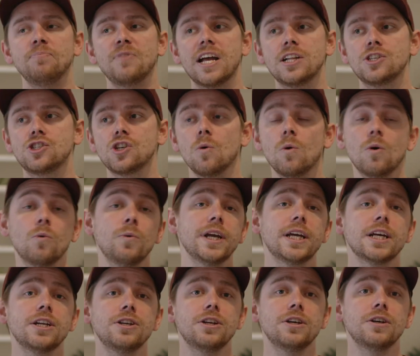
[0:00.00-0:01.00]
And so what we
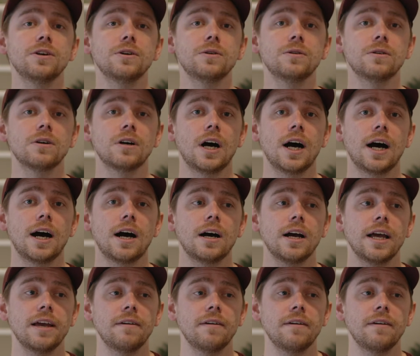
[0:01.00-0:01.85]
can do, uh,